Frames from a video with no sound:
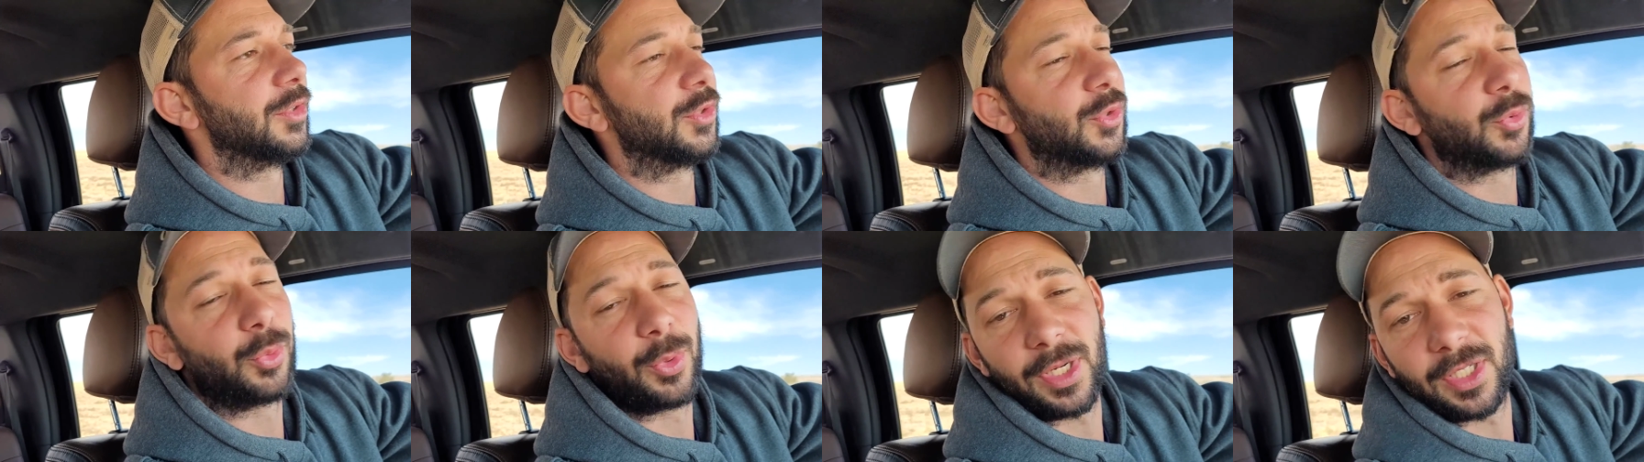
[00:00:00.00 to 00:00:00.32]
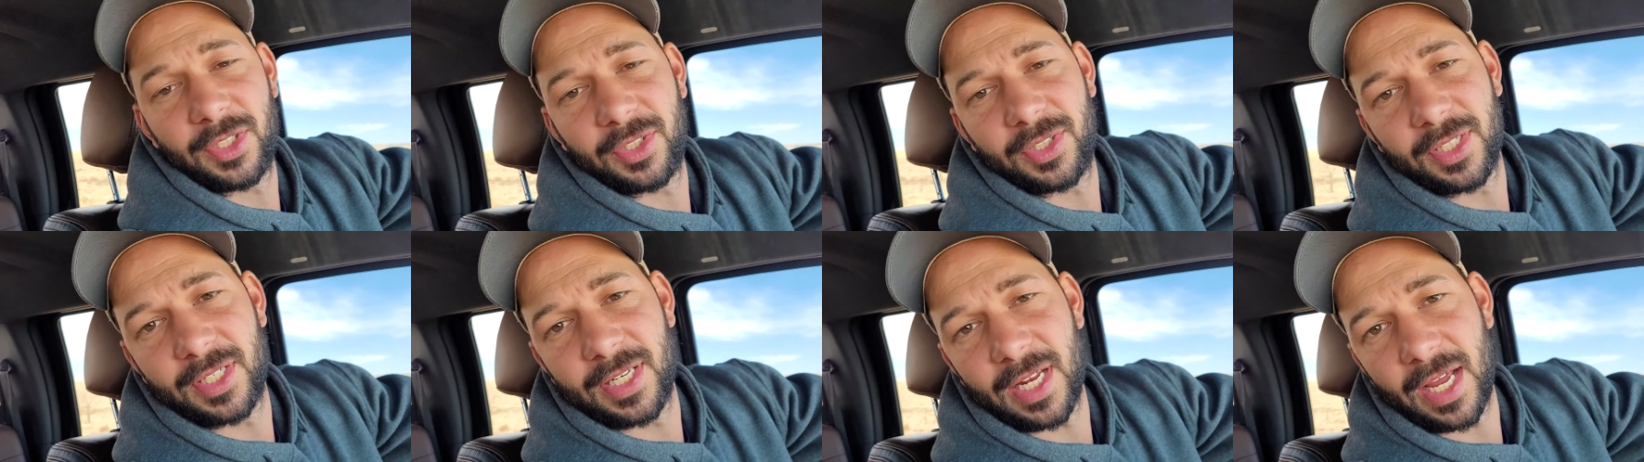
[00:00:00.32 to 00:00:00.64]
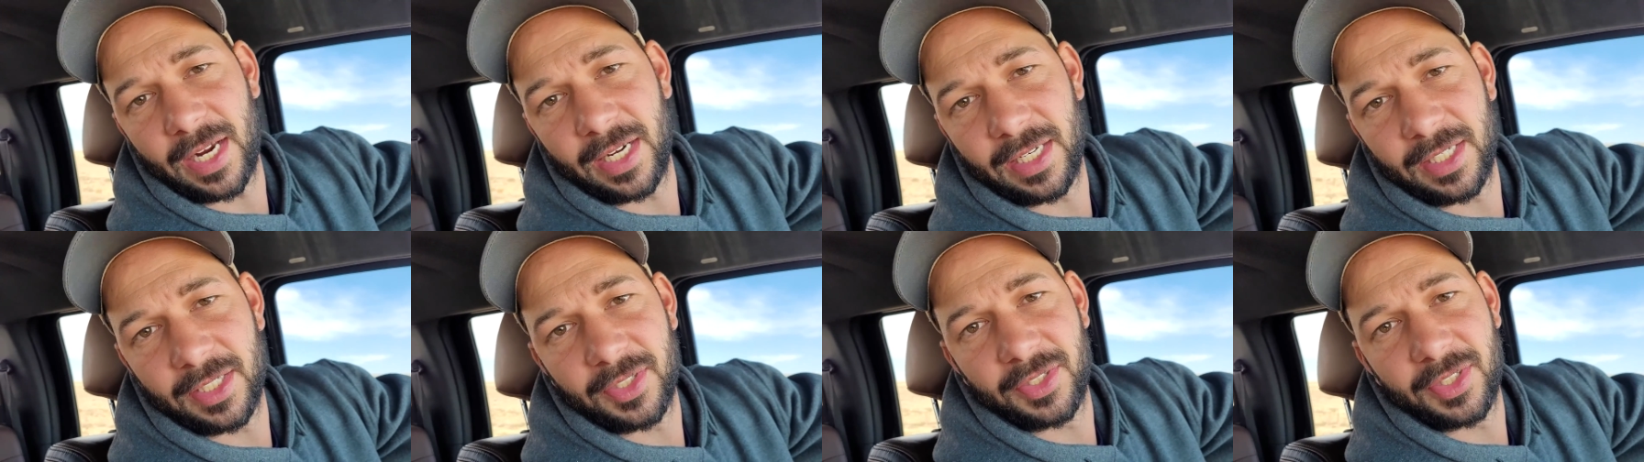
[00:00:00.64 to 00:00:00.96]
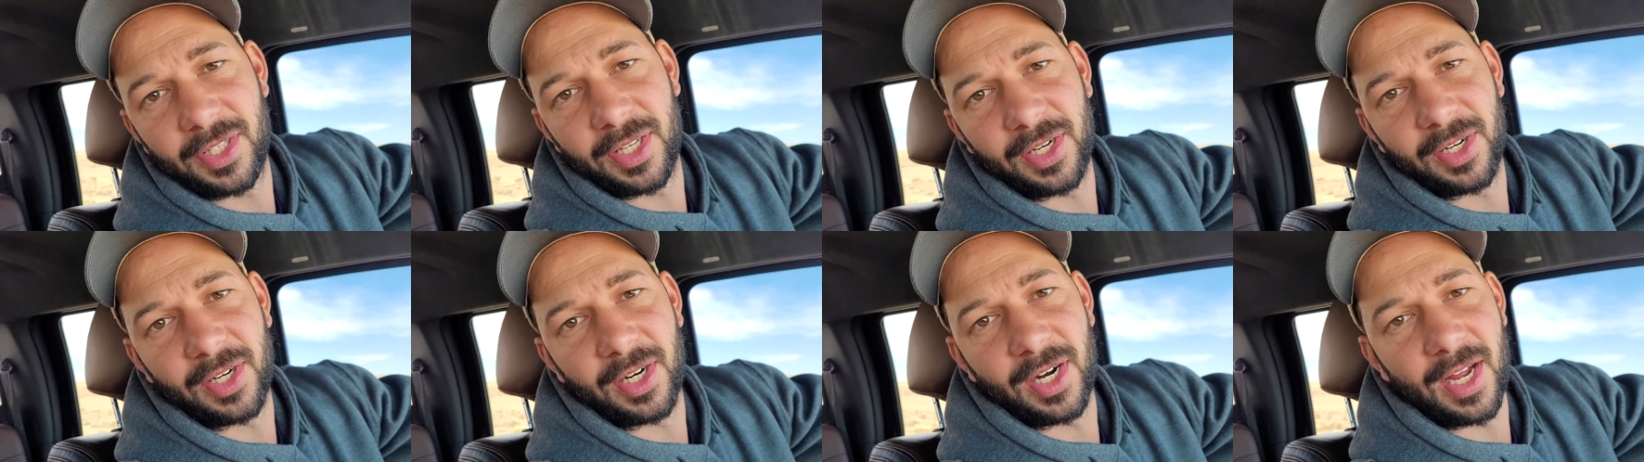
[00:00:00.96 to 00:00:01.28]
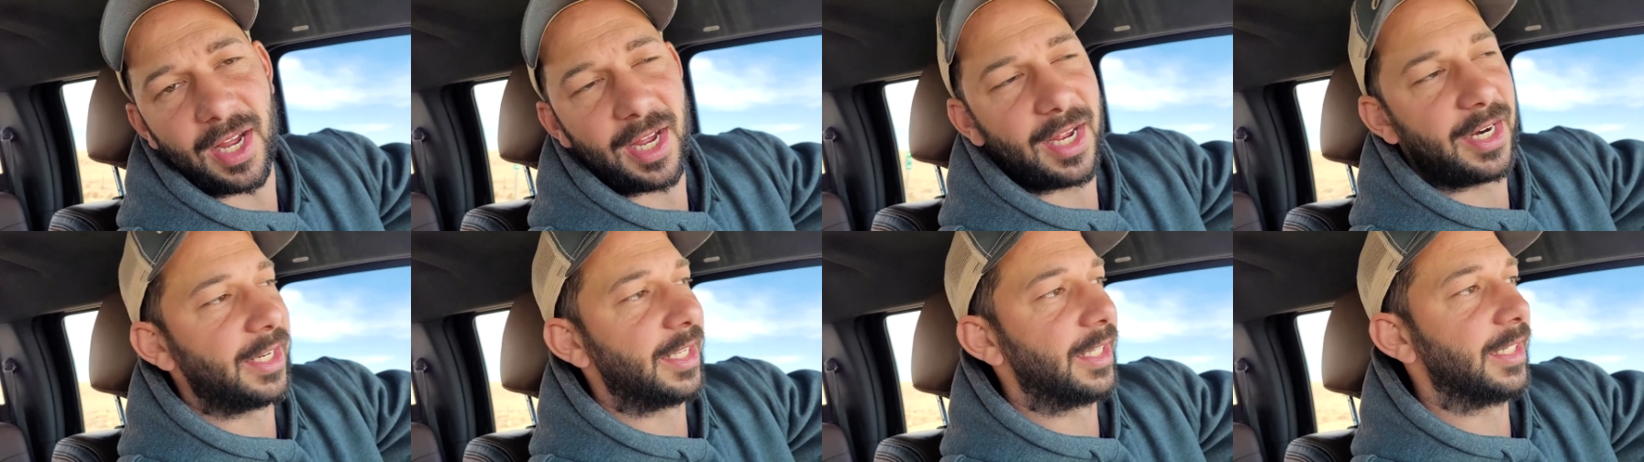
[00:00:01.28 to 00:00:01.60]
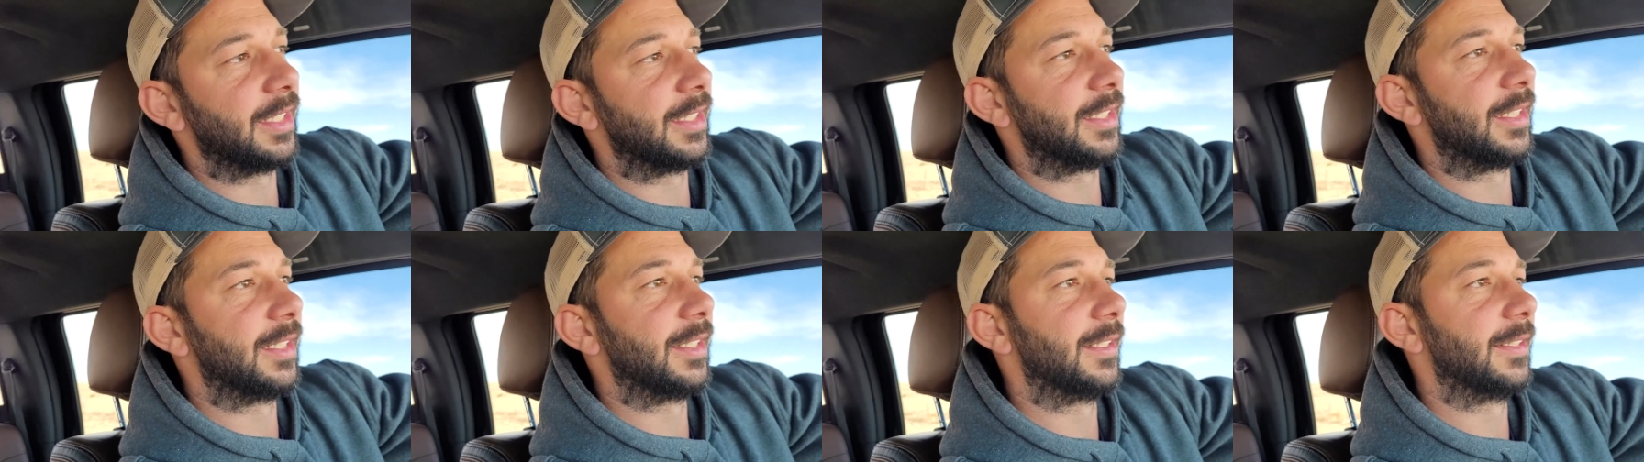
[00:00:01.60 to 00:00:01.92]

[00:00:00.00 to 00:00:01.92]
switch the tires that are on it.